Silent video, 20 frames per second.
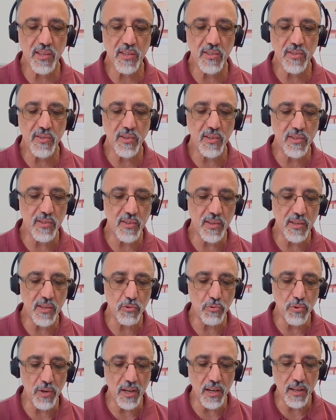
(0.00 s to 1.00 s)

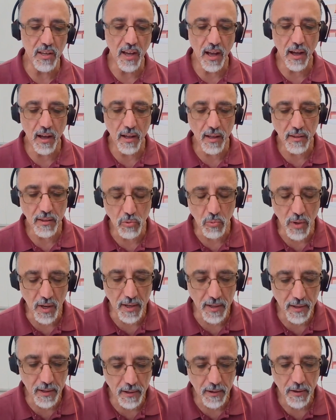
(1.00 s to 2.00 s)
is really hard
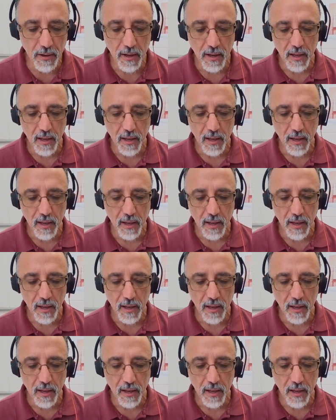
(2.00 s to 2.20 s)
one.